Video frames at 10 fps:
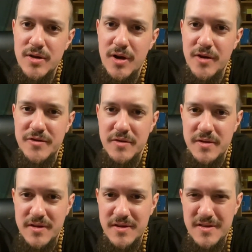also
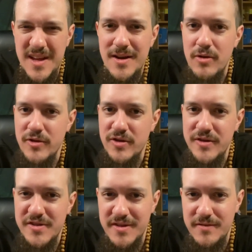think that they are the
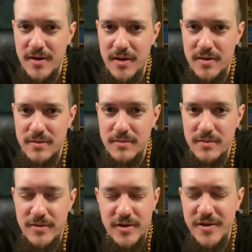cleansing fire.
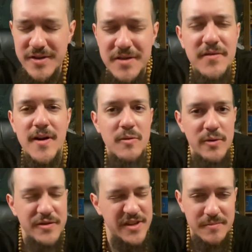The cleansing fire will
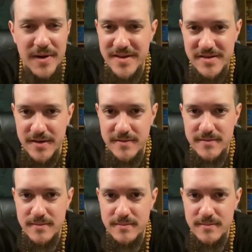exist by itself.